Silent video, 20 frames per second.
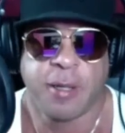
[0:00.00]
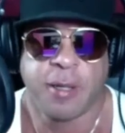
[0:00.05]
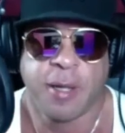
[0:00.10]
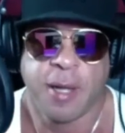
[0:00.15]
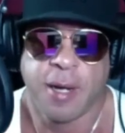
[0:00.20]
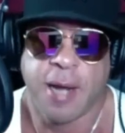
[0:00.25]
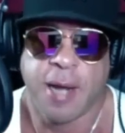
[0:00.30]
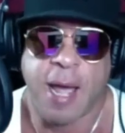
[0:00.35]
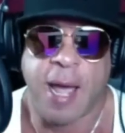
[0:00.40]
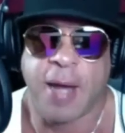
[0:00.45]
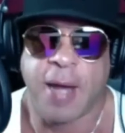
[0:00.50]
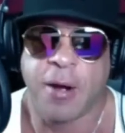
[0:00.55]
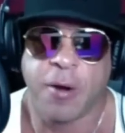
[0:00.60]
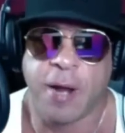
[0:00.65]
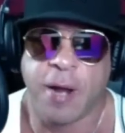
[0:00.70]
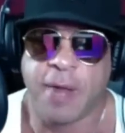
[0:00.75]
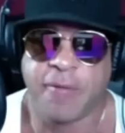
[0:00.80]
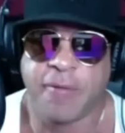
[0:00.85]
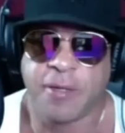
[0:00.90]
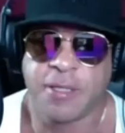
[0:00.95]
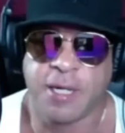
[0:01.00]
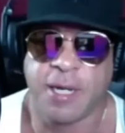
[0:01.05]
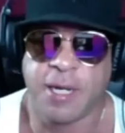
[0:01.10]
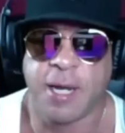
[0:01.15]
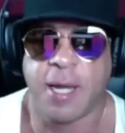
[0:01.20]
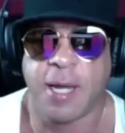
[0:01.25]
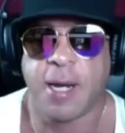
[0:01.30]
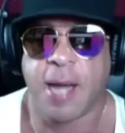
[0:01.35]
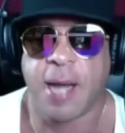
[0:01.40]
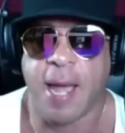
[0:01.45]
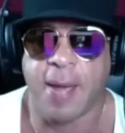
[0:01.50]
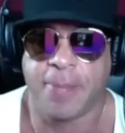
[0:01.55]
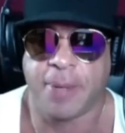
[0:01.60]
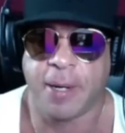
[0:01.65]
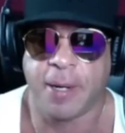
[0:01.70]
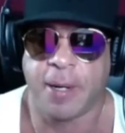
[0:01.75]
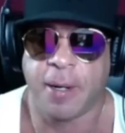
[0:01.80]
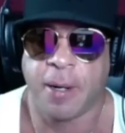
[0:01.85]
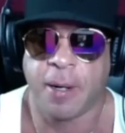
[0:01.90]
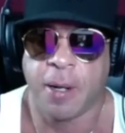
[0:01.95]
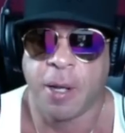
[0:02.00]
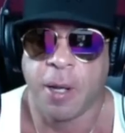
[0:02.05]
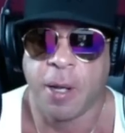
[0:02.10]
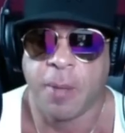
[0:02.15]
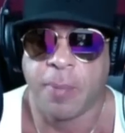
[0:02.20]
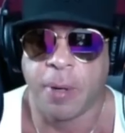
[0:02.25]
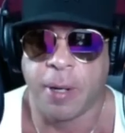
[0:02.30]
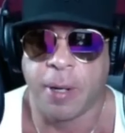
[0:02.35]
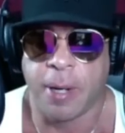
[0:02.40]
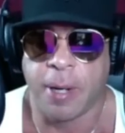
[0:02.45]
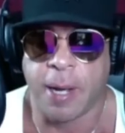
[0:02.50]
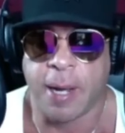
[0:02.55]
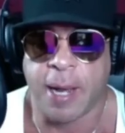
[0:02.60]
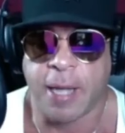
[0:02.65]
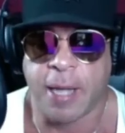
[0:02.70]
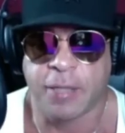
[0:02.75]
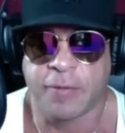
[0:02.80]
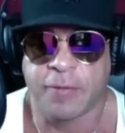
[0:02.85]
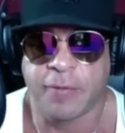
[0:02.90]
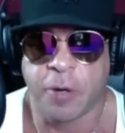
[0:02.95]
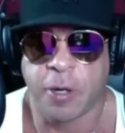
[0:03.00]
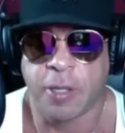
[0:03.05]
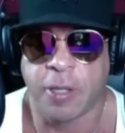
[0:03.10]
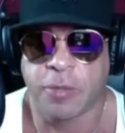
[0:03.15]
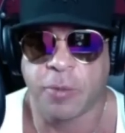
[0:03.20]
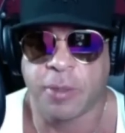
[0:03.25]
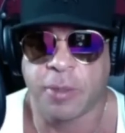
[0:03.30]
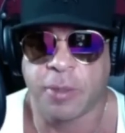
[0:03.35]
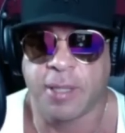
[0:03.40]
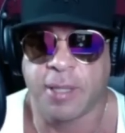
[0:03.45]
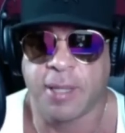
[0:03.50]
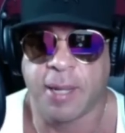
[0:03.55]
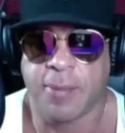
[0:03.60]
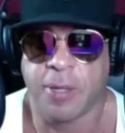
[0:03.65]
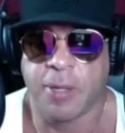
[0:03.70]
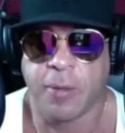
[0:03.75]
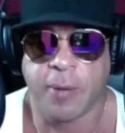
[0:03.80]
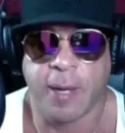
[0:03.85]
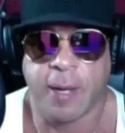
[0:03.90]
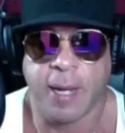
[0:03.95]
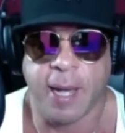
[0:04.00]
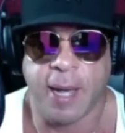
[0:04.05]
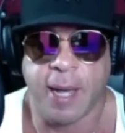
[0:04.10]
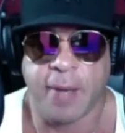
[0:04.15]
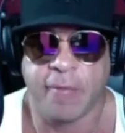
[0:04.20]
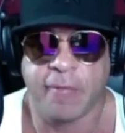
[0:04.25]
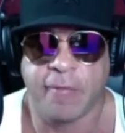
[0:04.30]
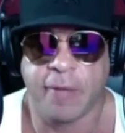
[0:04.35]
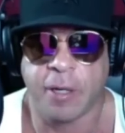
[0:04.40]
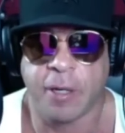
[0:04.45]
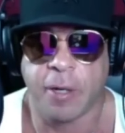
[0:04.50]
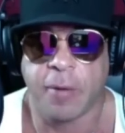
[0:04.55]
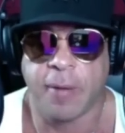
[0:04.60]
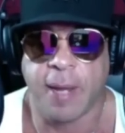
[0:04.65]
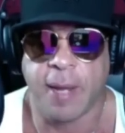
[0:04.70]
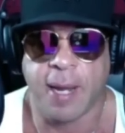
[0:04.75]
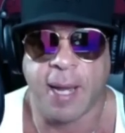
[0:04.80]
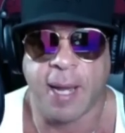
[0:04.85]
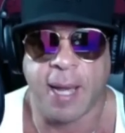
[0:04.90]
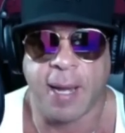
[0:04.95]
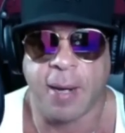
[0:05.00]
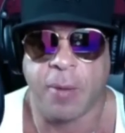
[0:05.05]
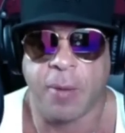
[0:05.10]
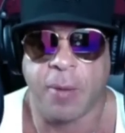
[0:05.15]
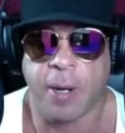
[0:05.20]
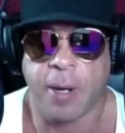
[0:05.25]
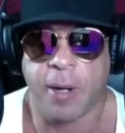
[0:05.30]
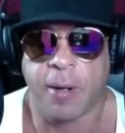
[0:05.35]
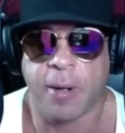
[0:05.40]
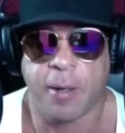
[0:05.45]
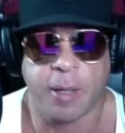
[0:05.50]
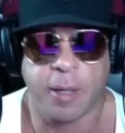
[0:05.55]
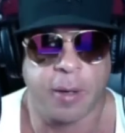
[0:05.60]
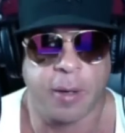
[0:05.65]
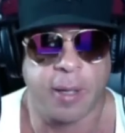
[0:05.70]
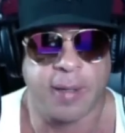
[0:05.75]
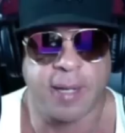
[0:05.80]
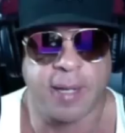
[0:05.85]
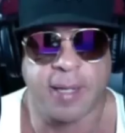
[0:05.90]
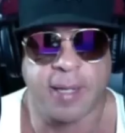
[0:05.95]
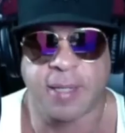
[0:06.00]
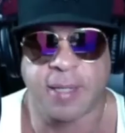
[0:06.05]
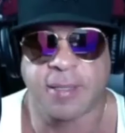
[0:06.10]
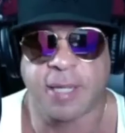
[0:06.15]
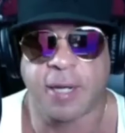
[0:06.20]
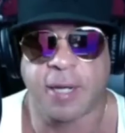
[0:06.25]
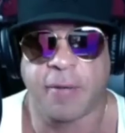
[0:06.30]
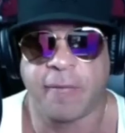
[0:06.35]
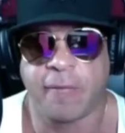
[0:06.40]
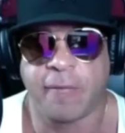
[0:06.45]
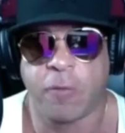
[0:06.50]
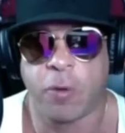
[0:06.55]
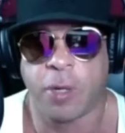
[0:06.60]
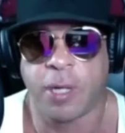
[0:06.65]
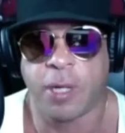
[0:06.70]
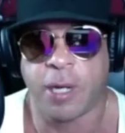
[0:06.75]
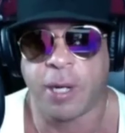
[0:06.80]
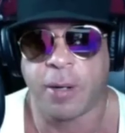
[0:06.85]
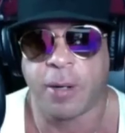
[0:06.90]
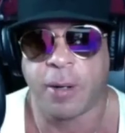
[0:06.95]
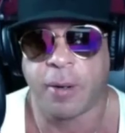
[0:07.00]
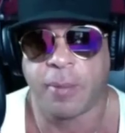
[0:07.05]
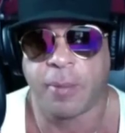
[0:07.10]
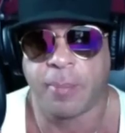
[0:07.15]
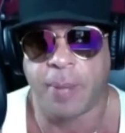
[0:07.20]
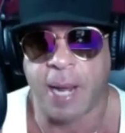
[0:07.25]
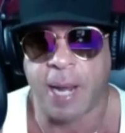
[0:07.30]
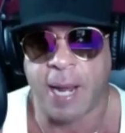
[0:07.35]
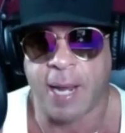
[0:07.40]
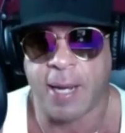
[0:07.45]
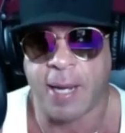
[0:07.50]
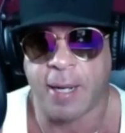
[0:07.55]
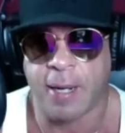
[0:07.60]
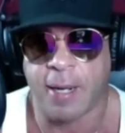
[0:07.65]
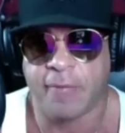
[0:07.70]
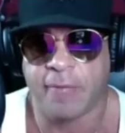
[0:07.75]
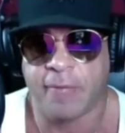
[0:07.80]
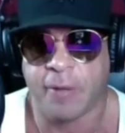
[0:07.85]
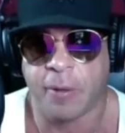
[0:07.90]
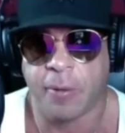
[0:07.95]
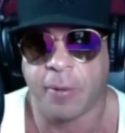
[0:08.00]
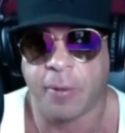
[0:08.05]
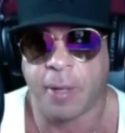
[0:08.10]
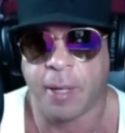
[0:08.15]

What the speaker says: Now, I don't ever see that happening. But as far as with the WAF, you know, they got it where, you know, I think there's like a 4-year ban if you